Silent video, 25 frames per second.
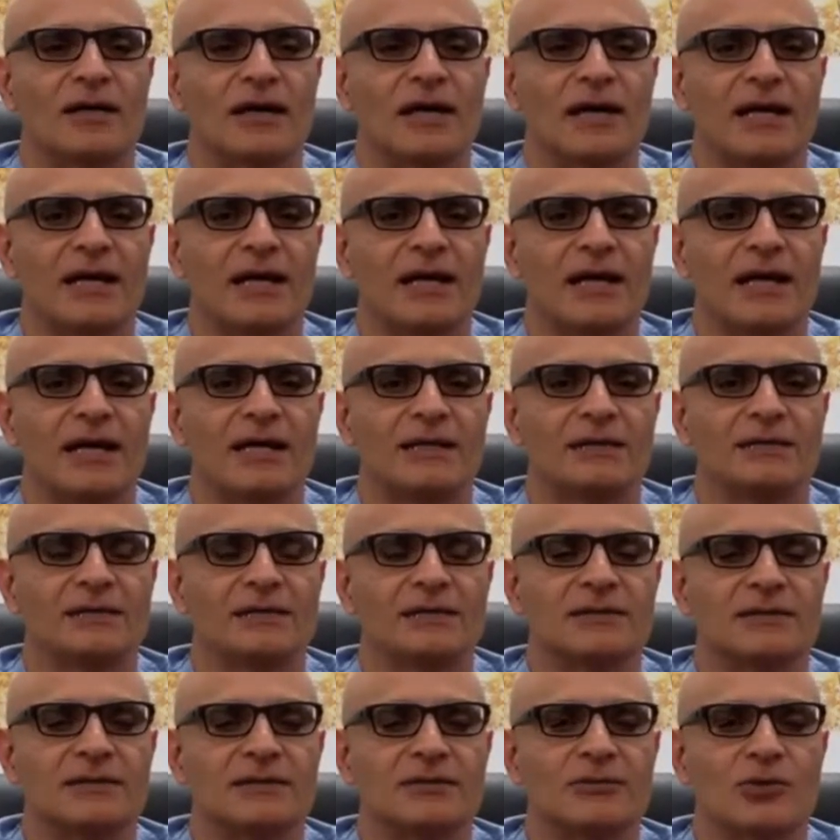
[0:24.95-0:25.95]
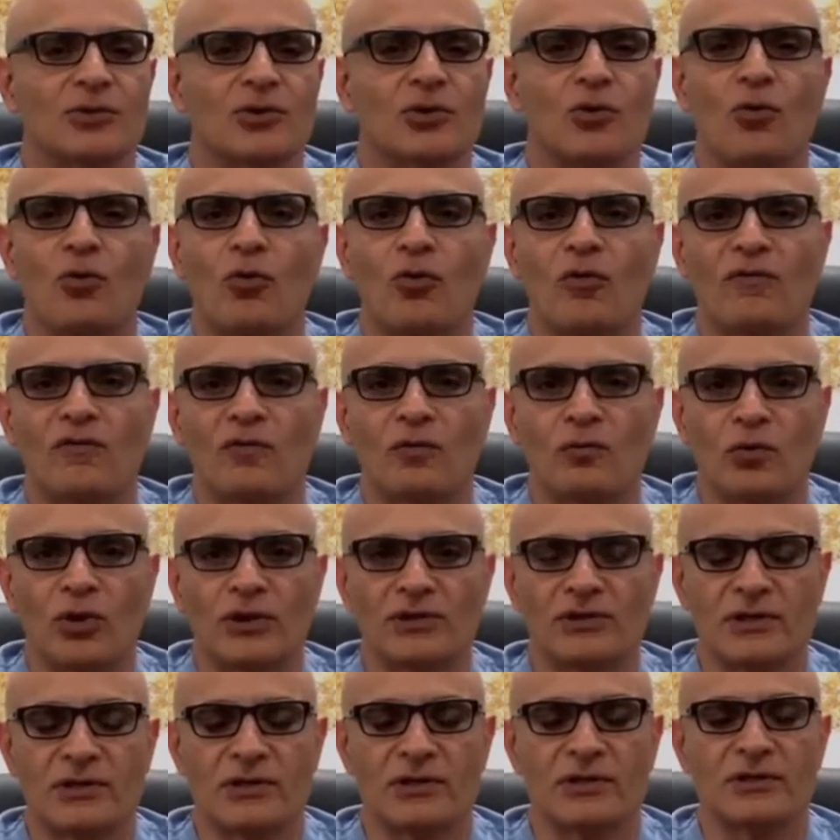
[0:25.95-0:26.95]
and go over
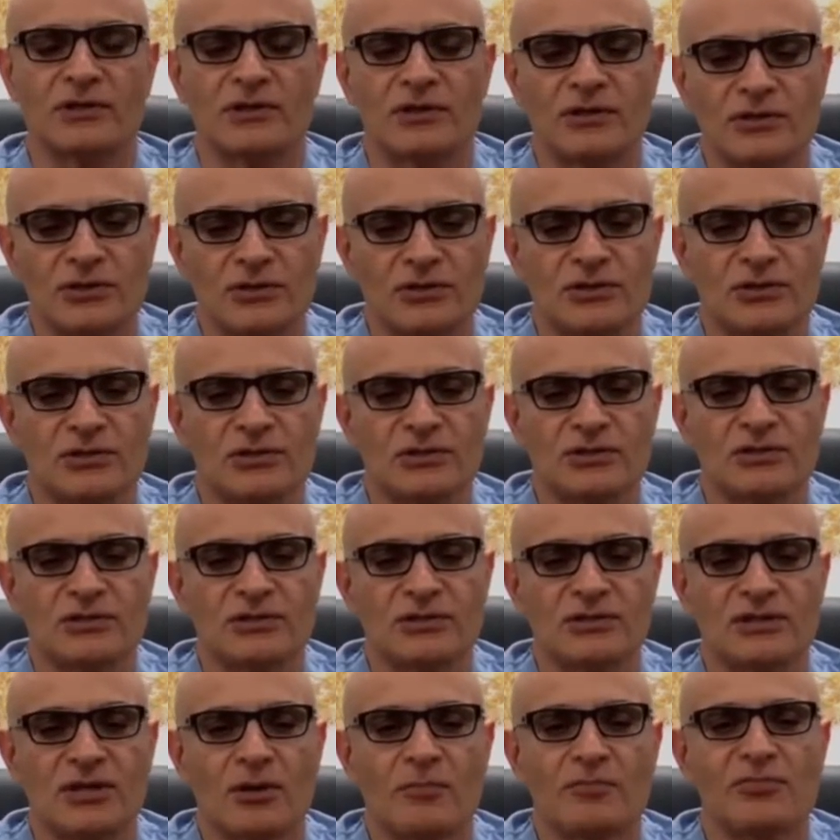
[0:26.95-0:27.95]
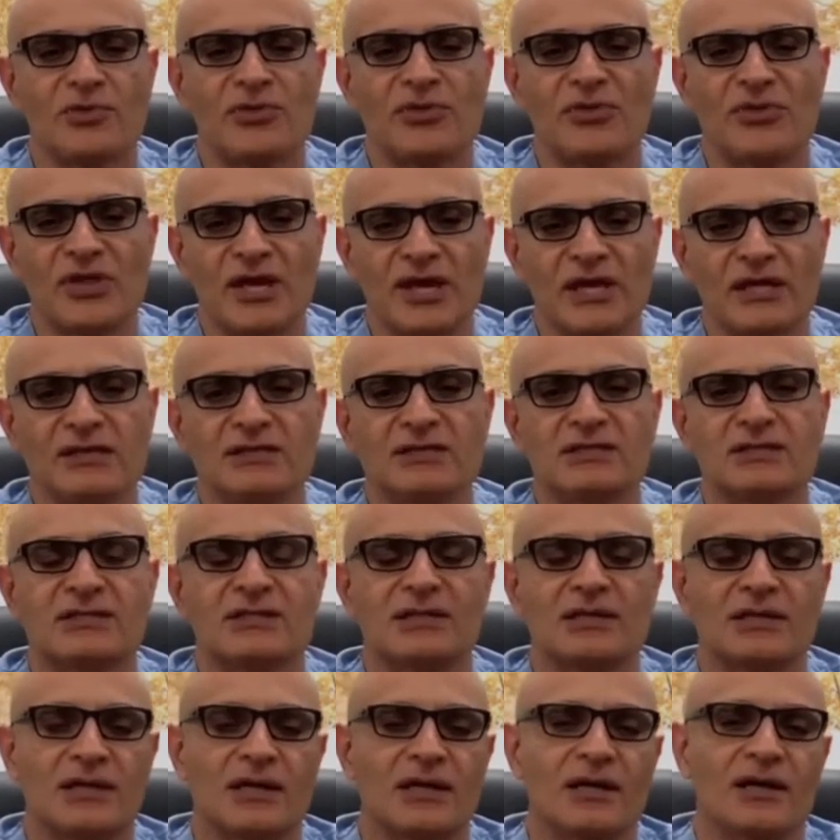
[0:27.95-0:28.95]
what some things
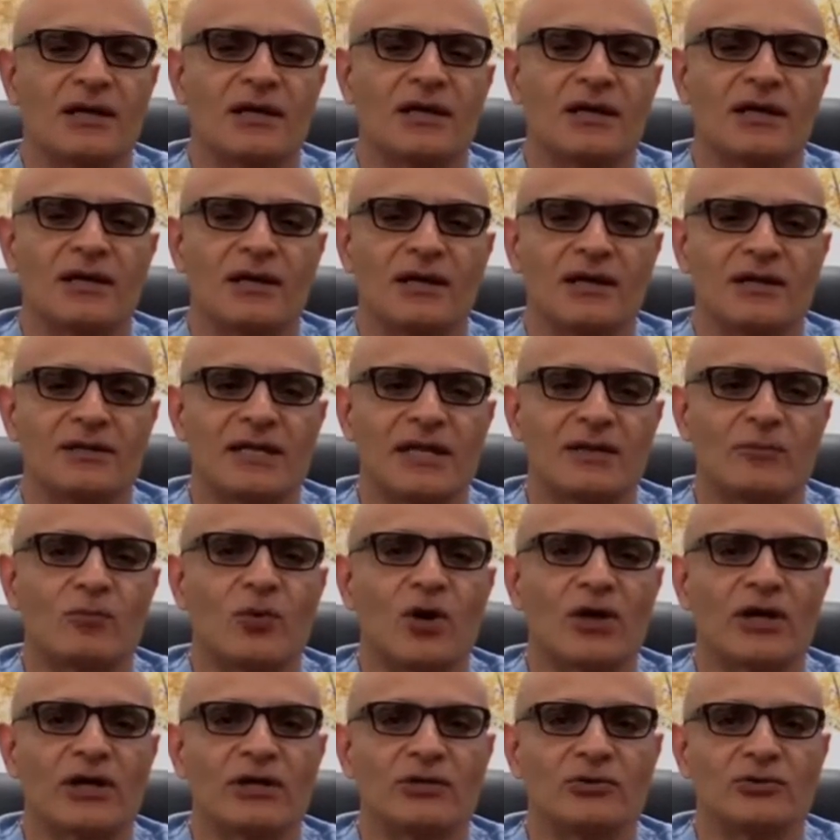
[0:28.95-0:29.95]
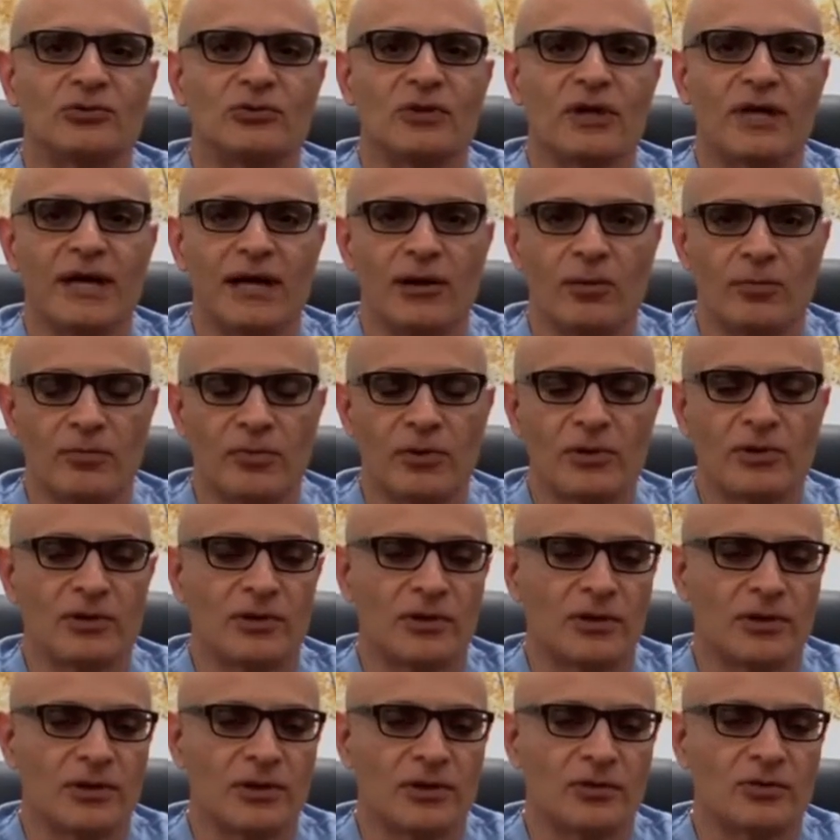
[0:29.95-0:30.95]
that one can do to help
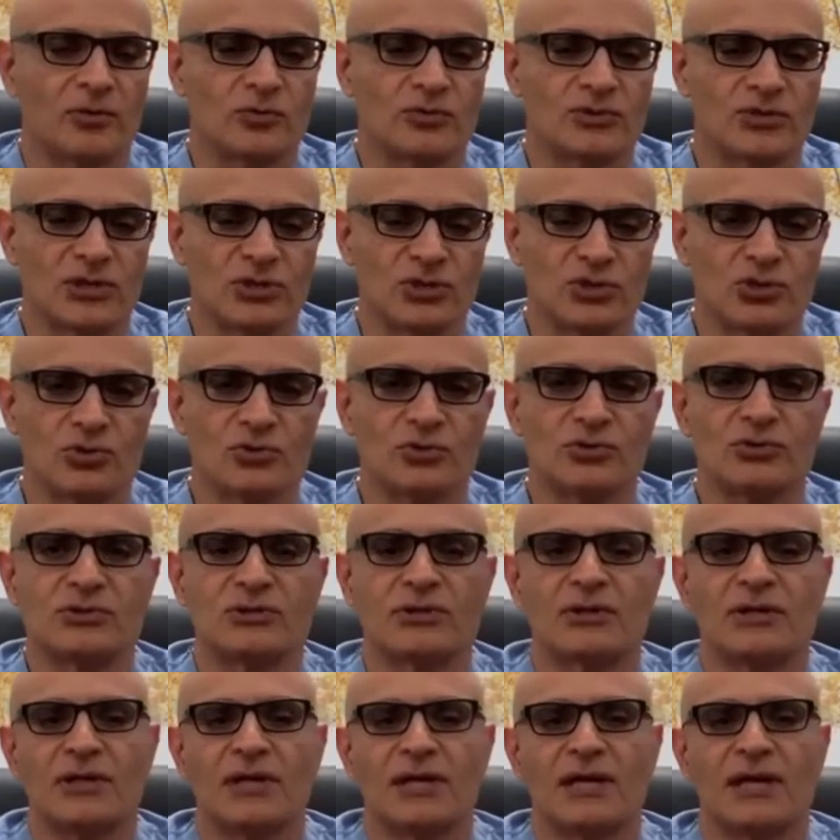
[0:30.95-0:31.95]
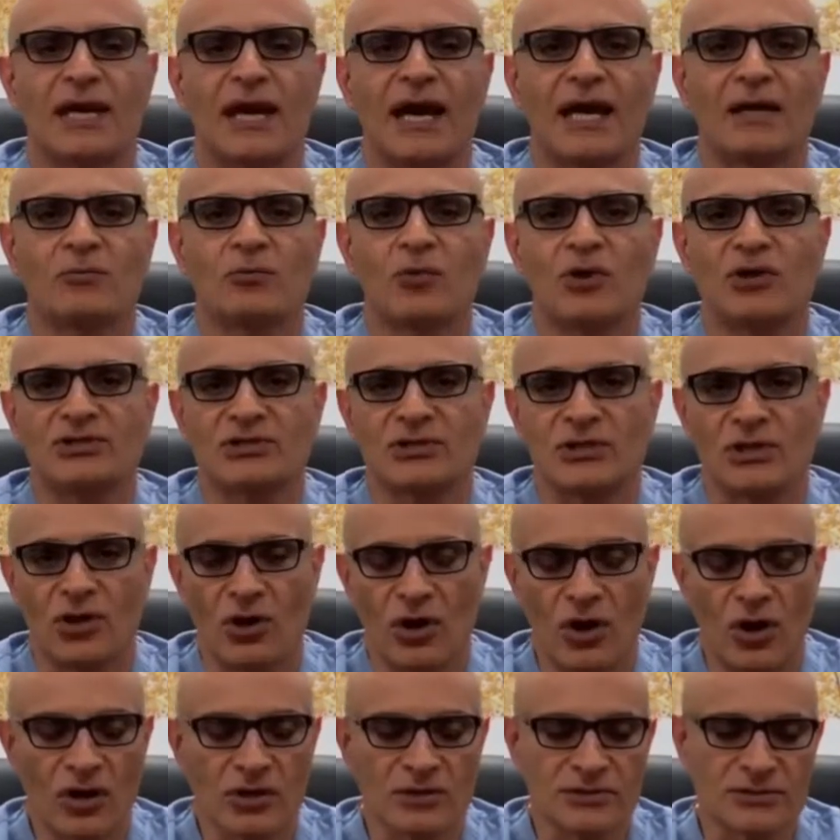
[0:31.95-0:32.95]
those issues and what is the
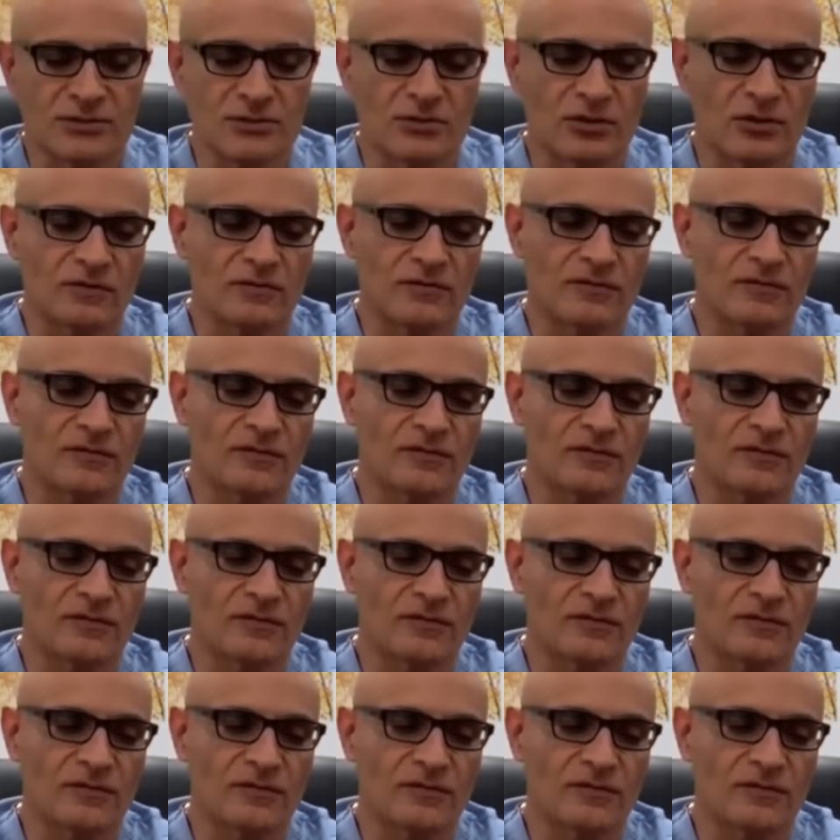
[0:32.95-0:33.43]
cause of